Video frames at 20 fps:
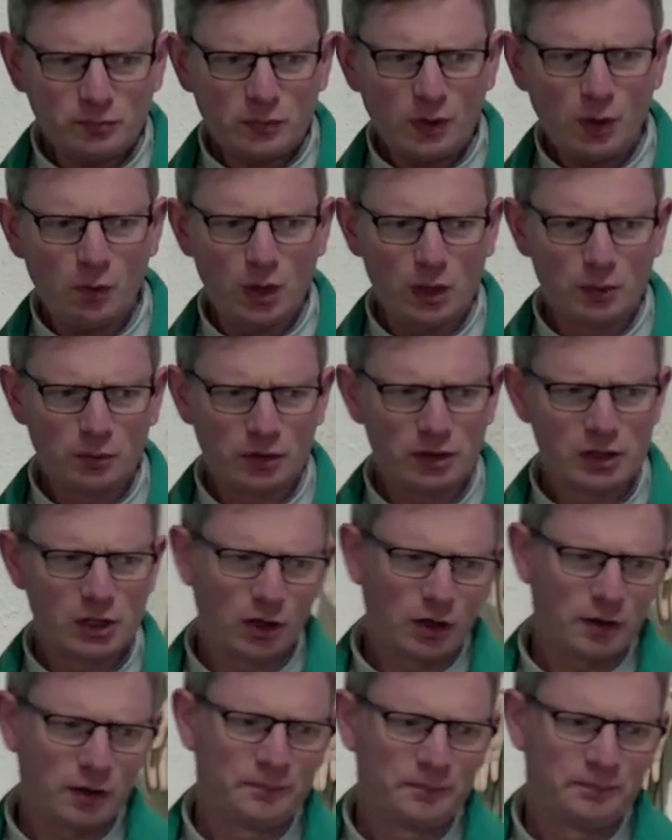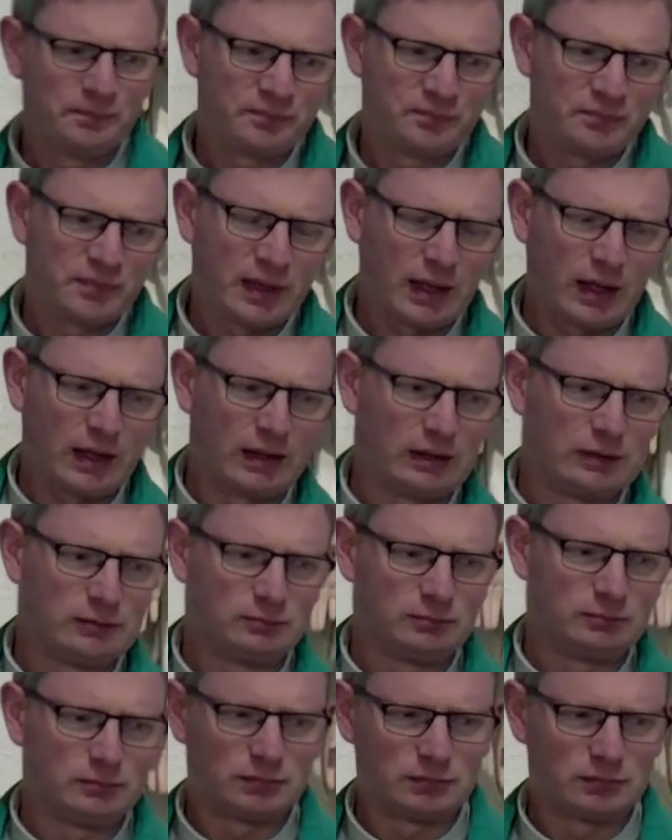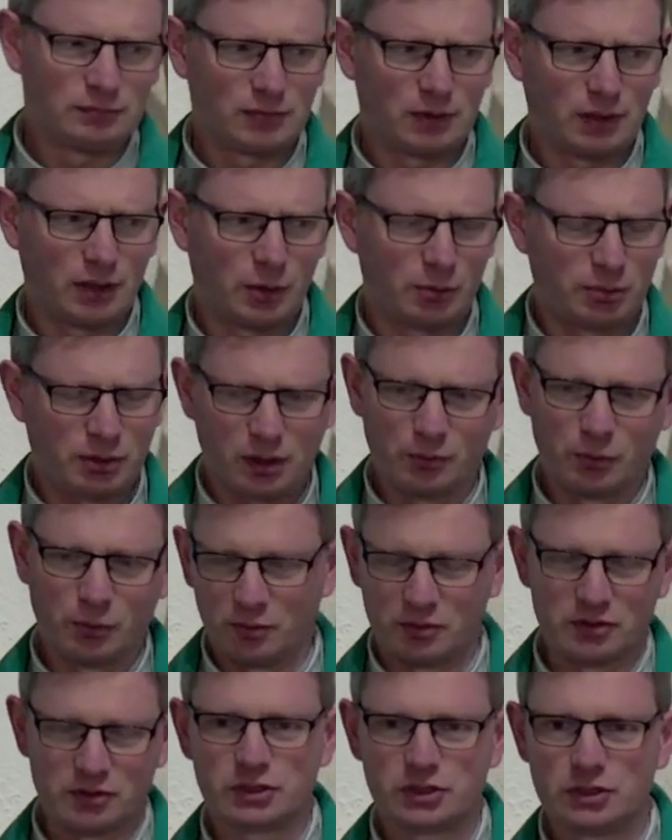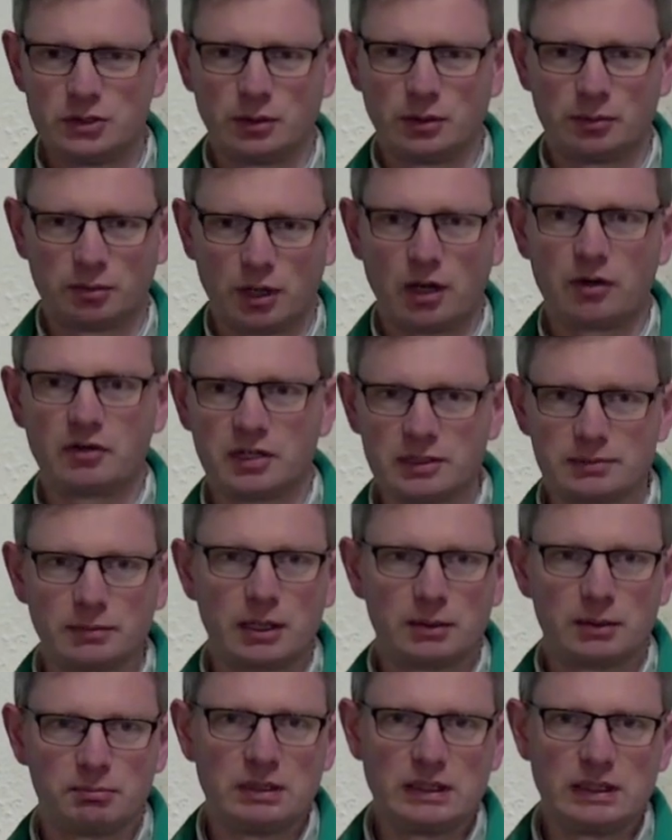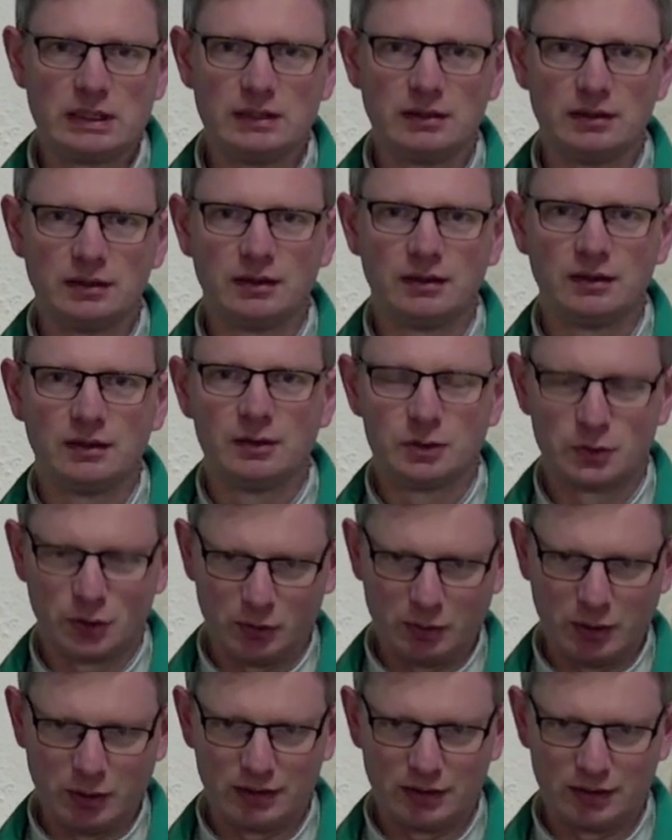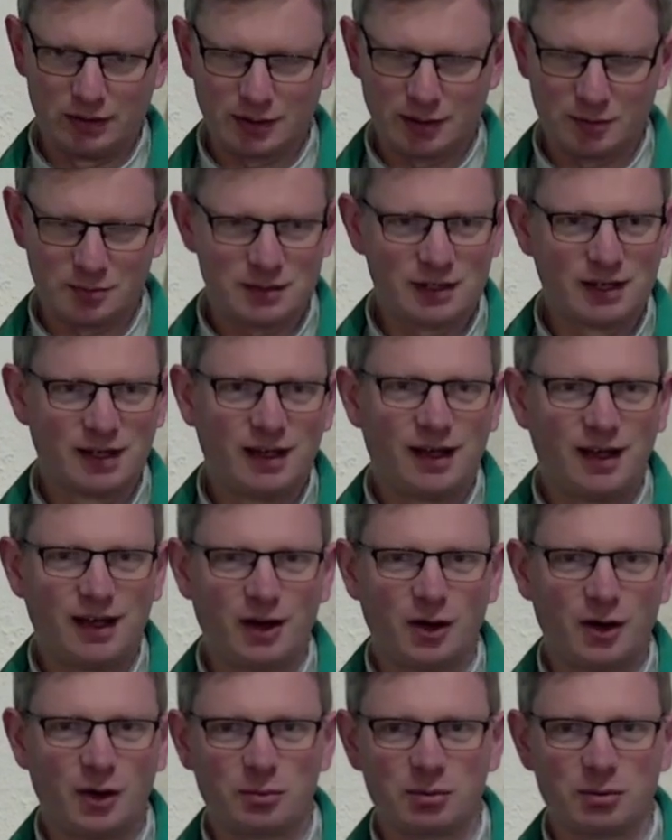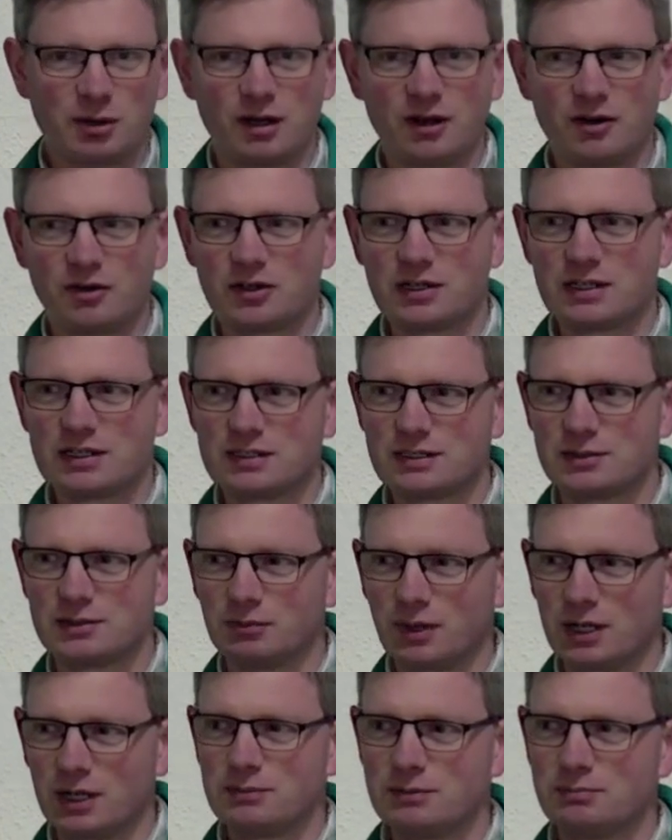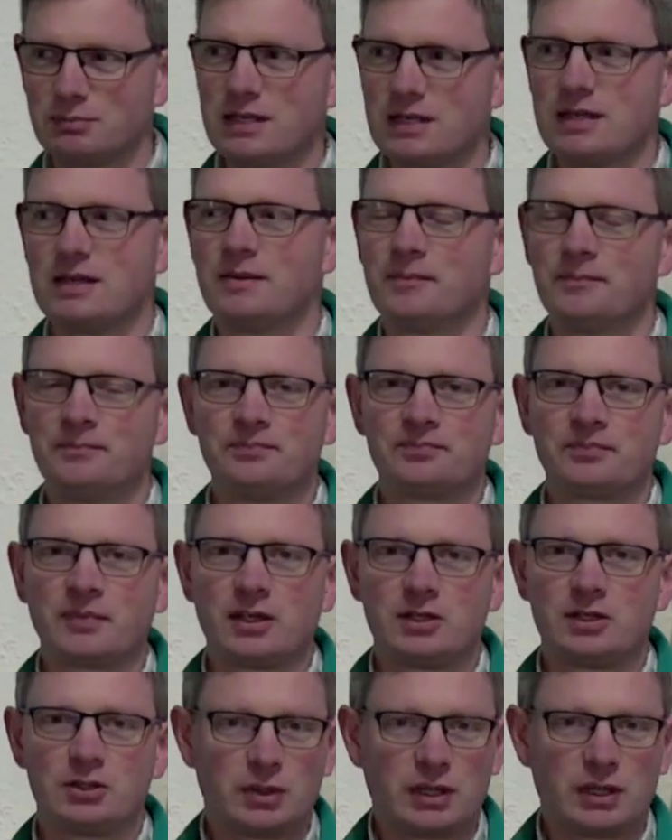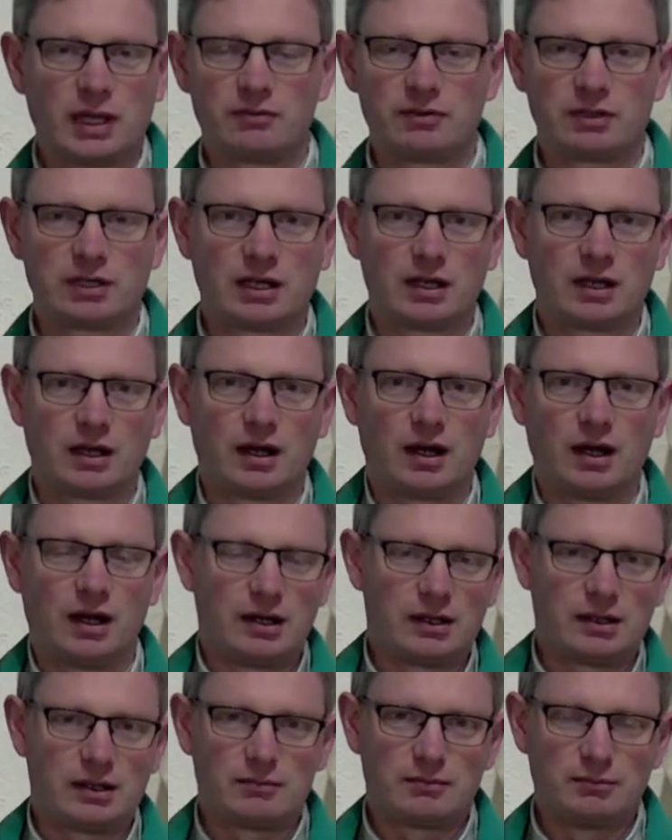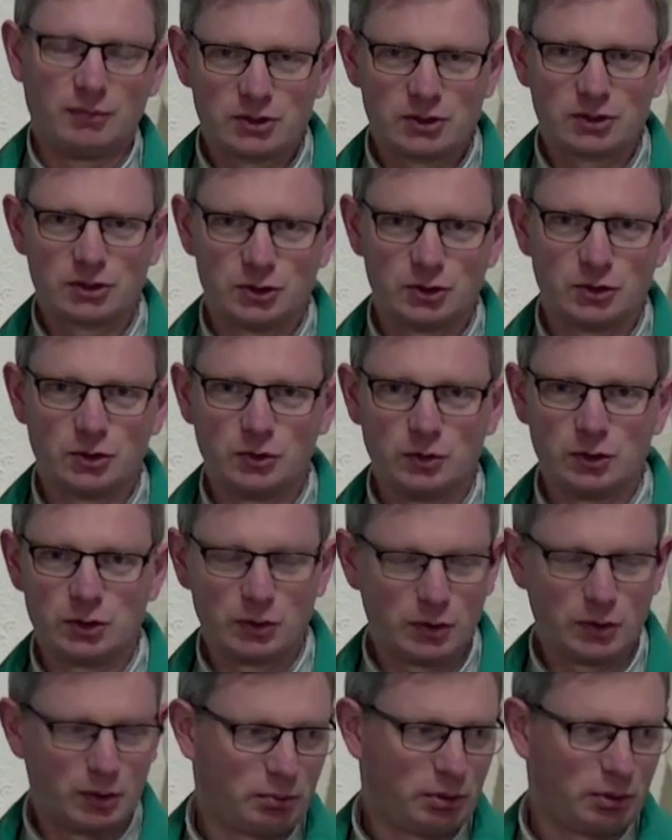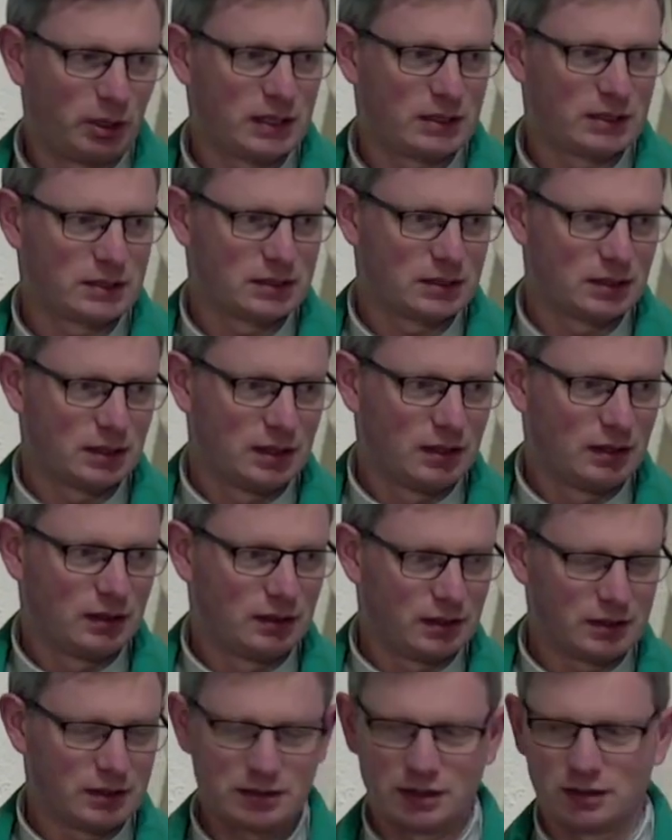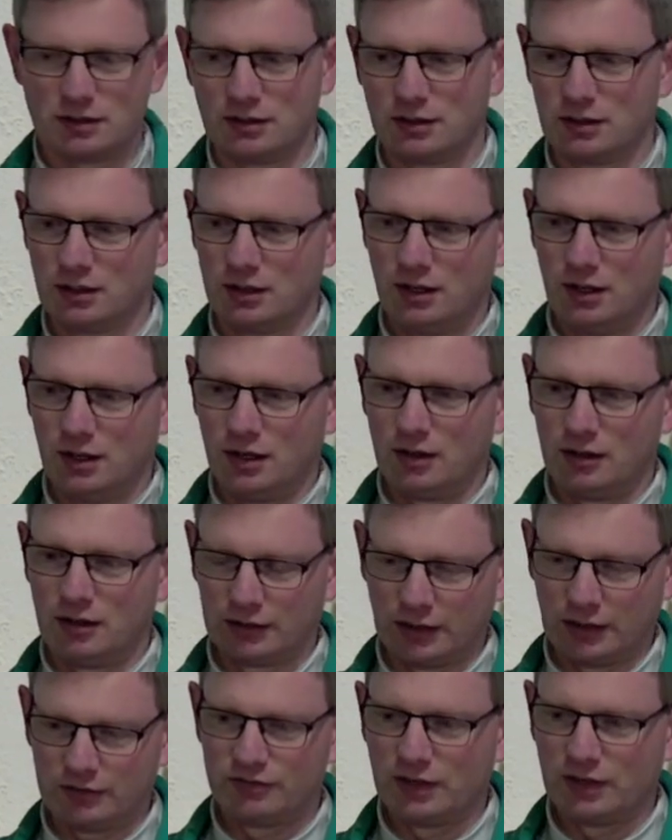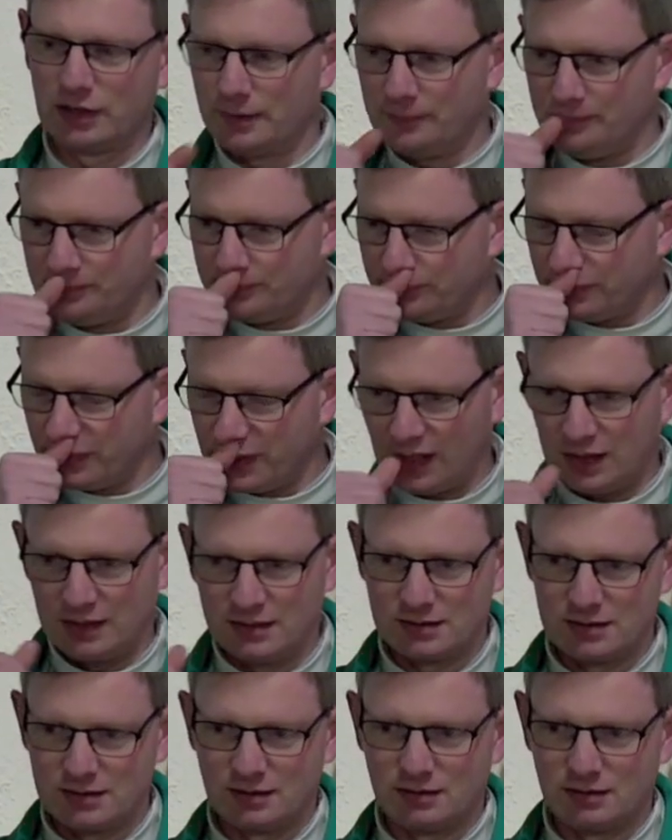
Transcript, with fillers: When we're young, um, our pri when we're at school, our priorities might be doing well in exams. Our priorities might be doing everything I must do to impress this girl or that fella and